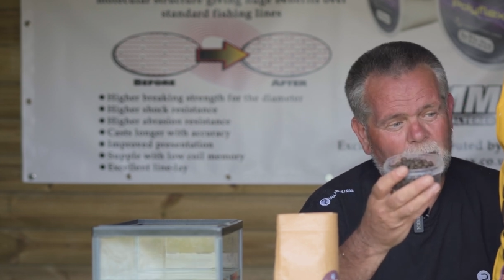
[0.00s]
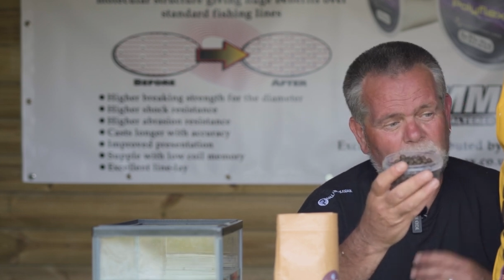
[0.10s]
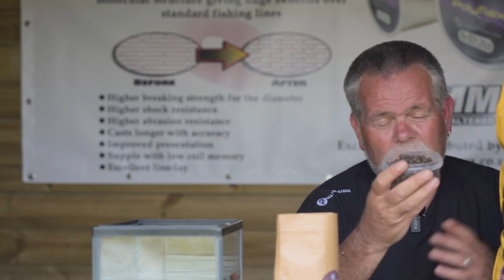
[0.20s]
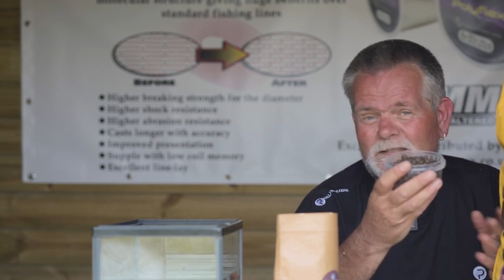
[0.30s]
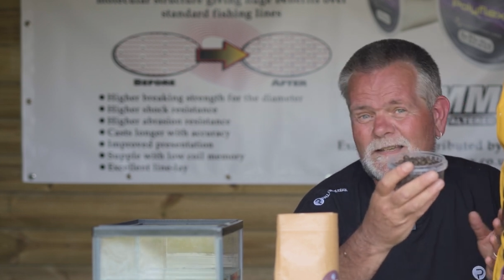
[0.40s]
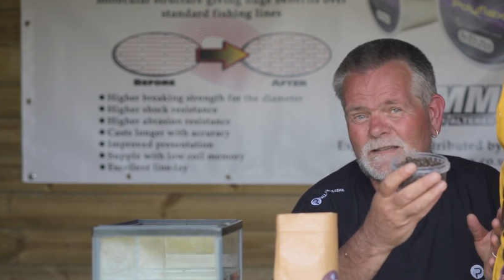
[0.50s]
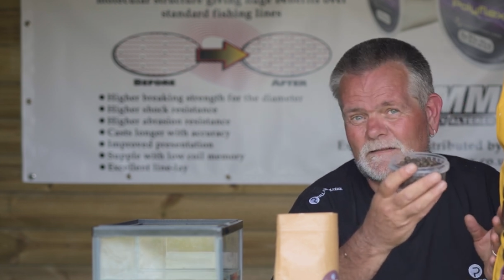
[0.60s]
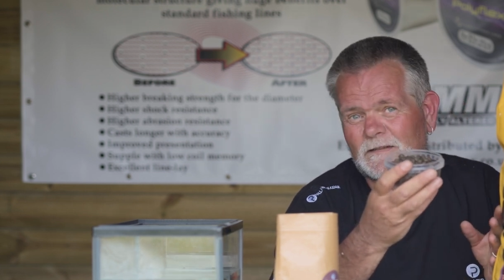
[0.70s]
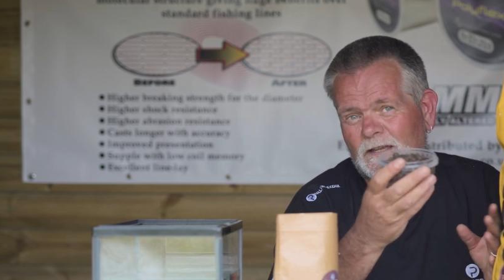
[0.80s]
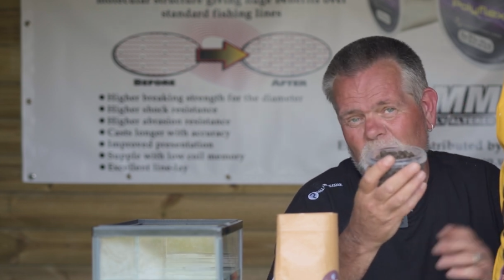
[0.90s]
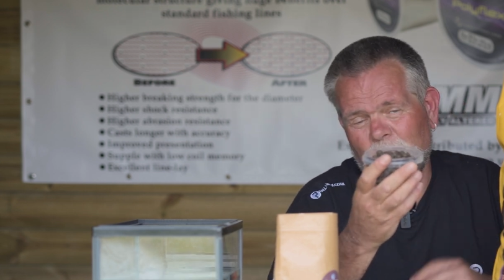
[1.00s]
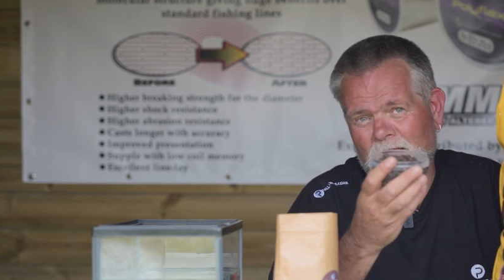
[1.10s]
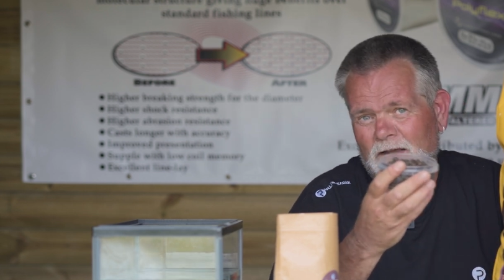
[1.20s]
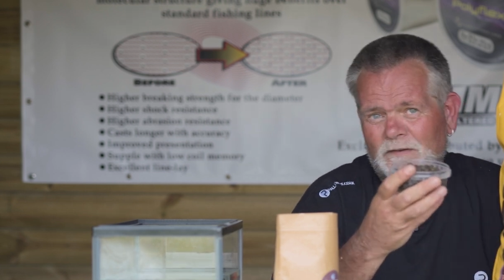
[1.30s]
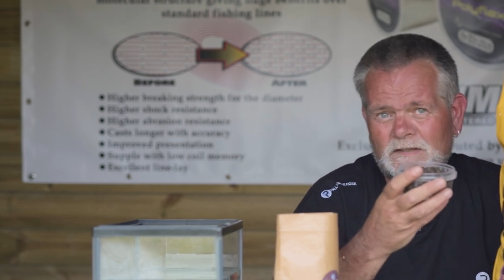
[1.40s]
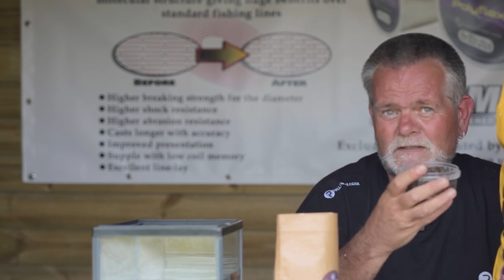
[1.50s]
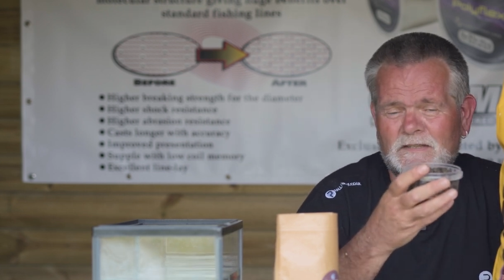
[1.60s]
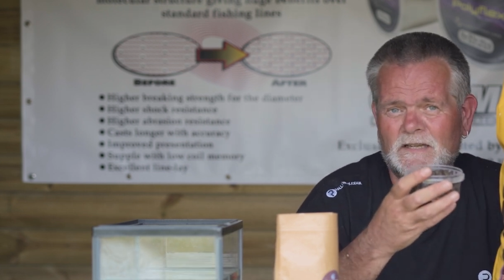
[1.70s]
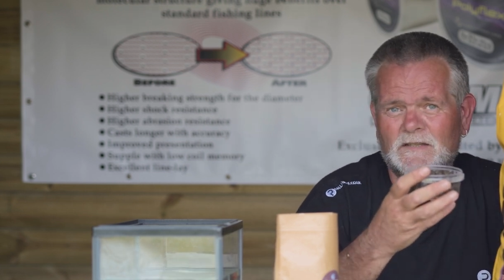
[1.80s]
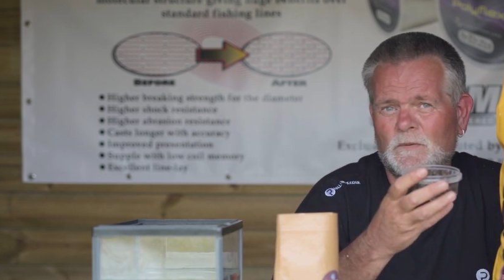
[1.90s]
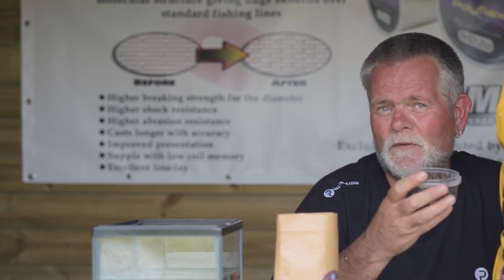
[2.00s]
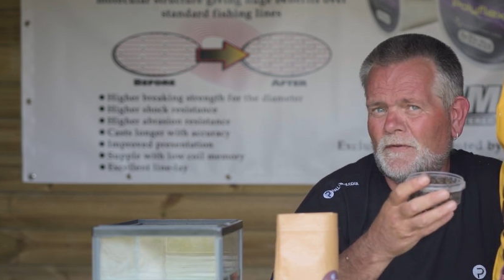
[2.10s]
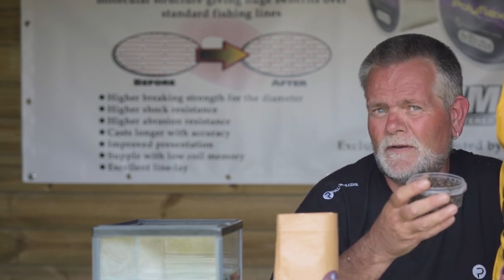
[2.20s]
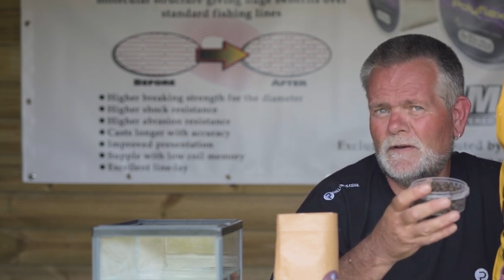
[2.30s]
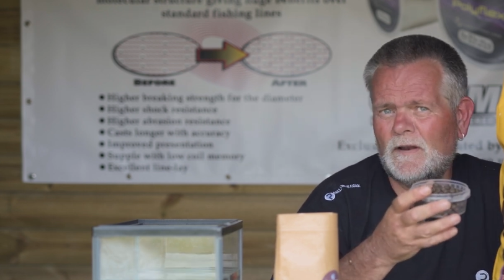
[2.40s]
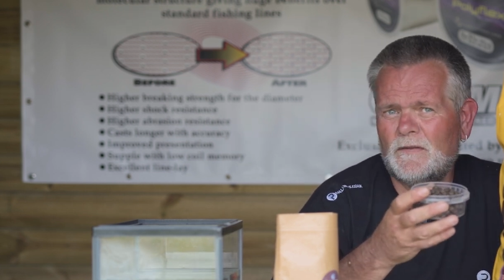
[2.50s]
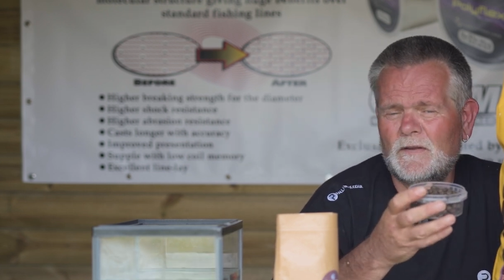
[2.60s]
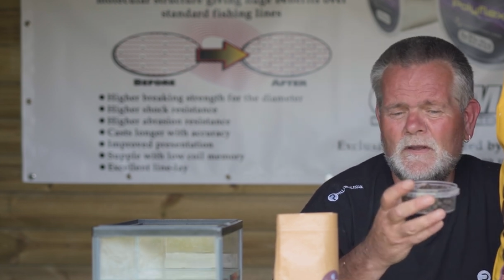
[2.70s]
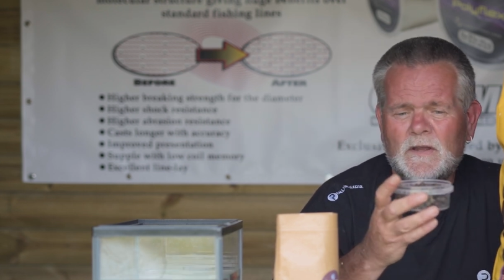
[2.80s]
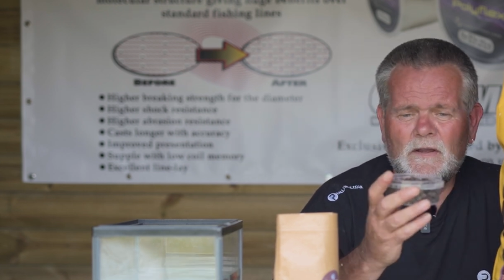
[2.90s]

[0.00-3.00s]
This isn't. They do it out of instinct, one thing or another.